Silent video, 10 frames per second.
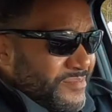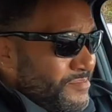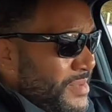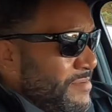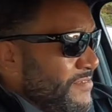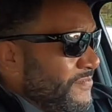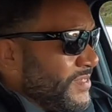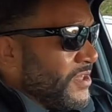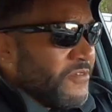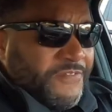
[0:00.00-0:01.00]
maybe
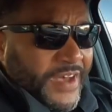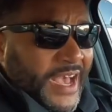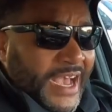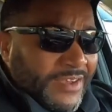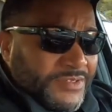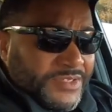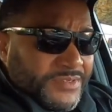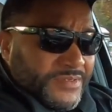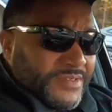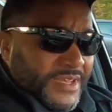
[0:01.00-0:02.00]
low
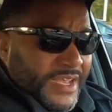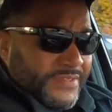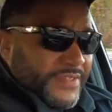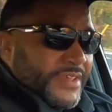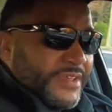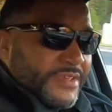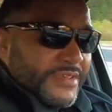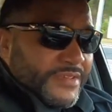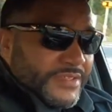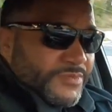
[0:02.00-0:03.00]
5s, I think.
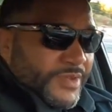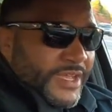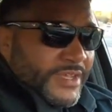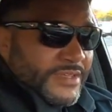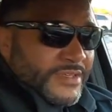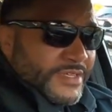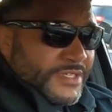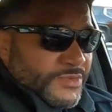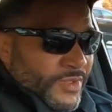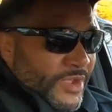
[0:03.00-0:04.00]
That's what I
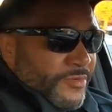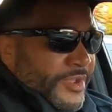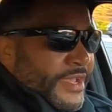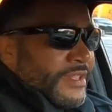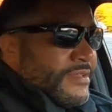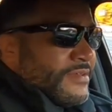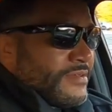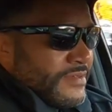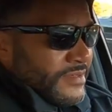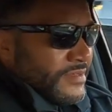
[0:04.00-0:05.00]
read.
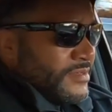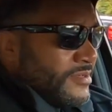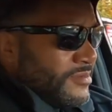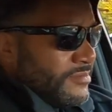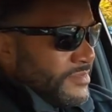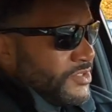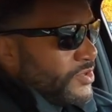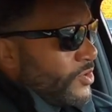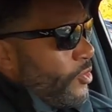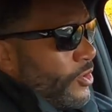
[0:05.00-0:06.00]
So the